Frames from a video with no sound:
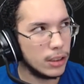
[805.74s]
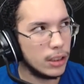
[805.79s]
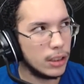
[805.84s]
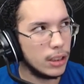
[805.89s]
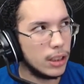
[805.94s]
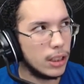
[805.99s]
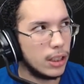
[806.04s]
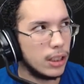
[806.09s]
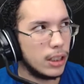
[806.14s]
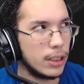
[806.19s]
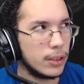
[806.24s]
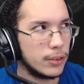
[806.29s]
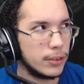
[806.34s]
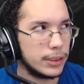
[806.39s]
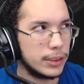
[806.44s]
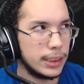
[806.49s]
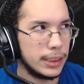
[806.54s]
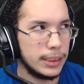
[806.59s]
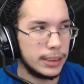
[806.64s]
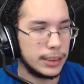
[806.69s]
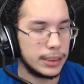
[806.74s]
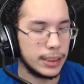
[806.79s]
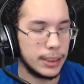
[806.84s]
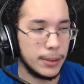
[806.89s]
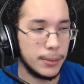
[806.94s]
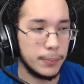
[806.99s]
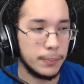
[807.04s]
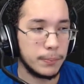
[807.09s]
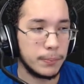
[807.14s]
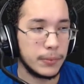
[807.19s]
how can I say this,
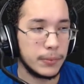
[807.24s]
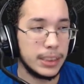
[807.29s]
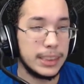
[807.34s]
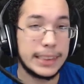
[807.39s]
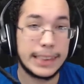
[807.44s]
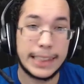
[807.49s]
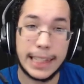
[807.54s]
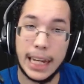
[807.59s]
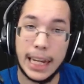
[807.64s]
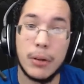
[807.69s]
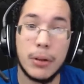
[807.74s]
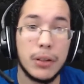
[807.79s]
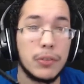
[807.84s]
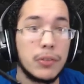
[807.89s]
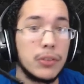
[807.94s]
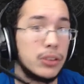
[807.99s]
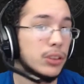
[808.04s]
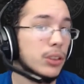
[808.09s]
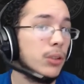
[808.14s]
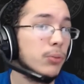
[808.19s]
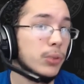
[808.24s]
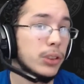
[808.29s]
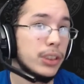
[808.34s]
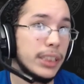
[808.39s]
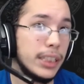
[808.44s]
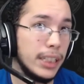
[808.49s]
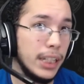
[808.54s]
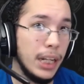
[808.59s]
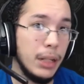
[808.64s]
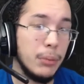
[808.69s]
scary for some
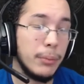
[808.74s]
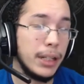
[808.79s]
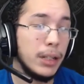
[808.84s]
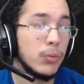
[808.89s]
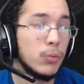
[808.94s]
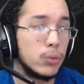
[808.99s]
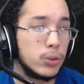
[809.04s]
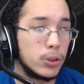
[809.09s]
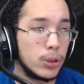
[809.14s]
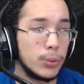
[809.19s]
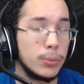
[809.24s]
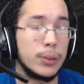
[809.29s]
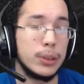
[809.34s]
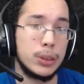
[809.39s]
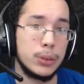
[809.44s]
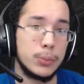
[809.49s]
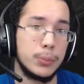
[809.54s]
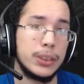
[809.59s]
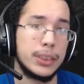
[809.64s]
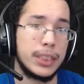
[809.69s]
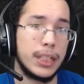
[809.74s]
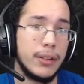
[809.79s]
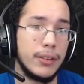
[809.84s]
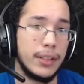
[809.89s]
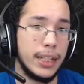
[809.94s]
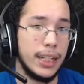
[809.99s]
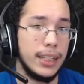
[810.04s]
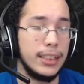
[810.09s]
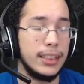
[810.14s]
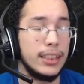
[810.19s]
reason. It made them super scary,
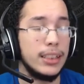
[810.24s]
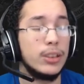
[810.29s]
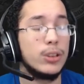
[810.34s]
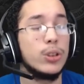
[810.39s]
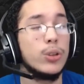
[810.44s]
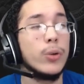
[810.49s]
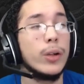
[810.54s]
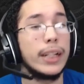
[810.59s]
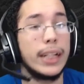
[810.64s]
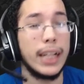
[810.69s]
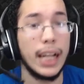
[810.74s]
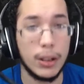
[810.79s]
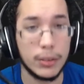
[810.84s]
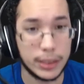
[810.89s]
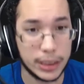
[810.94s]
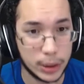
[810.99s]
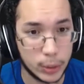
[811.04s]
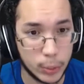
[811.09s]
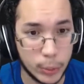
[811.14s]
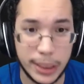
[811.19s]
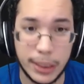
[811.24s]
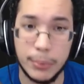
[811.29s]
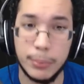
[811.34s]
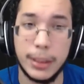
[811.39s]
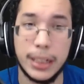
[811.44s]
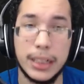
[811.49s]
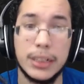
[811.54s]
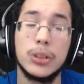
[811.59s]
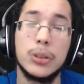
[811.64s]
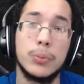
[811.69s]
and the Dragouch as well
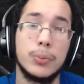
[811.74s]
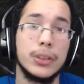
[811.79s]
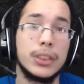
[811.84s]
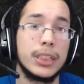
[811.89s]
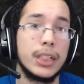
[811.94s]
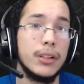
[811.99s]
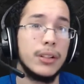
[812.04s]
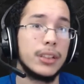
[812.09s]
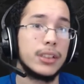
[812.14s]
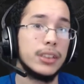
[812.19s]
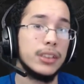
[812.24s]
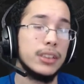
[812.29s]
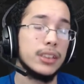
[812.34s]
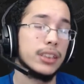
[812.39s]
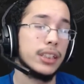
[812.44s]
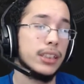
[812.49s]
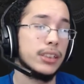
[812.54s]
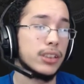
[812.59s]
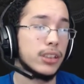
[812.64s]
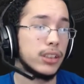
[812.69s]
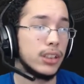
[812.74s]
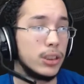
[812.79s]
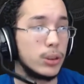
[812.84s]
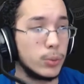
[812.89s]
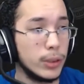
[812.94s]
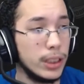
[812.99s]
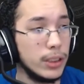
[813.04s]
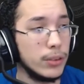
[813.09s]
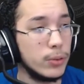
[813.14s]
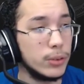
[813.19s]
made it super scary because a Sludge
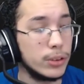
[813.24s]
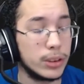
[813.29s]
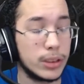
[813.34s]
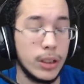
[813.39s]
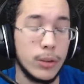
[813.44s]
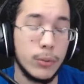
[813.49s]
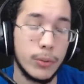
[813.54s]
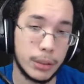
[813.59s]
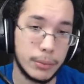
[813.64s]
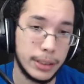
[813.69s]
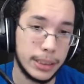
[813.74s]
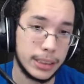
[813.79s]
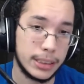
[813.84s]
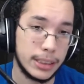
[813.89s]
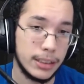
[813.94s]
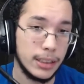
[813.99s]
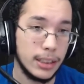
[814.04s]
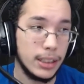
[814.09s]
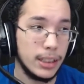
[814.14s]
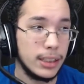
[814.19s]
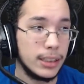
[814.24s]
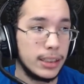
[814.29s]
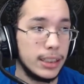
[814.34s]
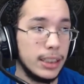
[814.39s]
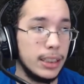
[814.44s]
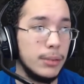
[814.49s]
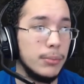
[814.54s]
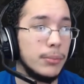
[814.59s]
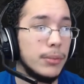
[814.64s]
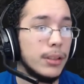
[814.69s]
Wave was gonna wreck my
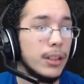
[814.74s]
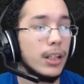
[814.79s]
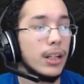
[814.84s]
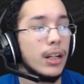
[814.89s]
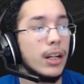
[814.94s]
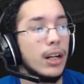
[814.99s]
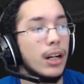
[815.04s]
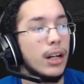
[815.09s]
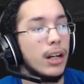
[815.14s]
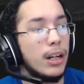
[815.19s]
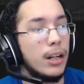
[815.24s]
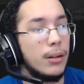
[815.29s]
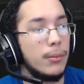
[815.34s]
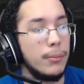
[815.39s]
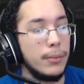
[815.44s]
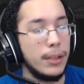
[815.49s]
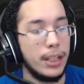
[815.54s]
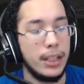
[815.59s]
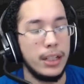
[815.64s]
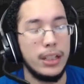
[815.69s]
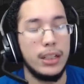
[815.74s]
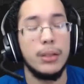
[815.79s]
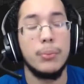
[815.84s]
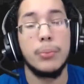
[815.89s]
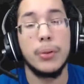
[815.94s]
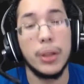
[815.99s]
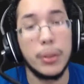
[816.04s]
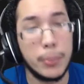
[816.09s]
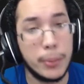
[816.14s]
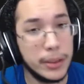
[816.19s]
team. A
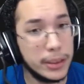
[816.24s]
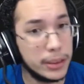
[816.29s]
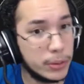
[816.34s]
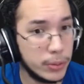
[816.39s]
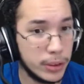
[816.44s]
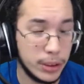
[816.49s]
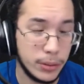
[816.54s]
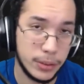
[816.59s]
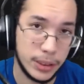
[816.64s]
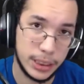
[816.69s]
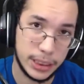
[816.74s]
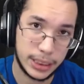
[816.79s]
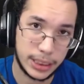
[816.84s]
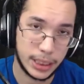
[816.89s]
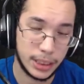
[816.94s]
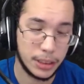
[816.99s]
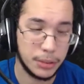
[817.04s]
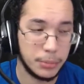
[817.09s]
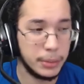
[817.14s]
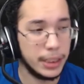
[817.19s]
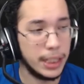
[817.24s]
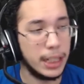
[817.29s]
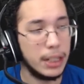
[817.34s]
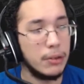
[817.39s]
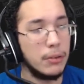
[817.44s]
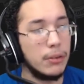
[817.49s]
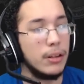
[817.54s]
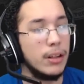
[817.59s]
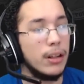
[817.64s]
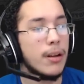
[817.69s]
Bullet Punch really scared me
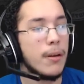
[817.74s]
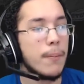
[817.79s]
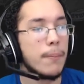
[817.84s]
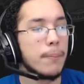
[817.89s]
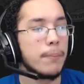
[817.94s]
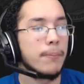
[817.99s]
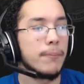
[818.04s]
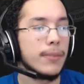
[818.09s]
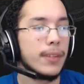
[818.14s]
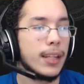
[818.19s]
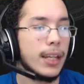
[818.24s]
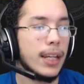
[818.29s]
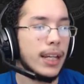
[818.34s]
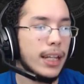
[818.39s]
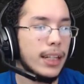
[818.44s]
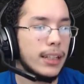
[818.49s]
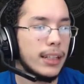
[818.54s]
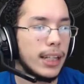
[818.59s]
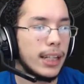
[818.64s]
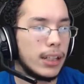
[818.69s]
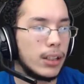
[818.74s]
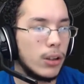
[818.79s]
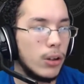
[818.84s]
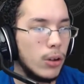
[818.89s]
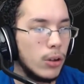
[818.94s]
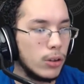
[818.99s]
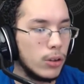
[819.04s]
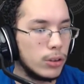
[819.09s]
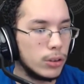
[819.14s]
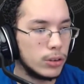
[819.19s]
out, and like
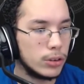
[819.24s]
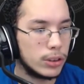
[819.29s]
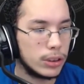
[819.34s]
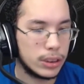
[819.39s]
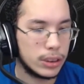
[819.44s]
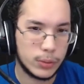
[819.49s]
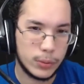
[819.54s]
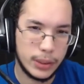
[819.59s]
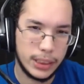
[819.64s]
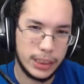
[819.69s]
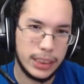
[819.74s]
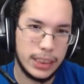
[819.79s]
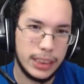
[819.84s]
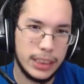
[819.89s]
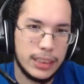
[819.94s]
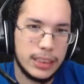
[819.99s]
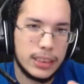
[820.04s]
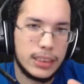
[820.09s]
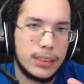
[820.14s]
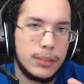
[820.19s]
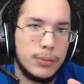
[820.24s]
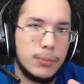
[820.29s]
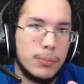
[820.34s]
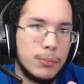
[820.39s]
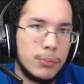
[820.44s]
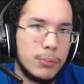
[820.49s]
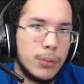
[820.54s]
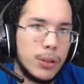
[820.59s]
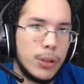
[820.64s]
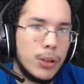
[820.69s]
all those really
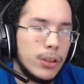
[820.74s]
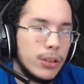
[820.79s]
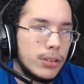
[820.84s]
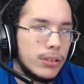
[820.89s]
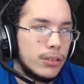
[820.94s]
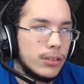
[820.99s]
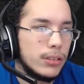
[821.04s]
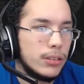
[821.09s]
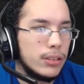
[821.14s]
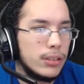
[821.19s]
small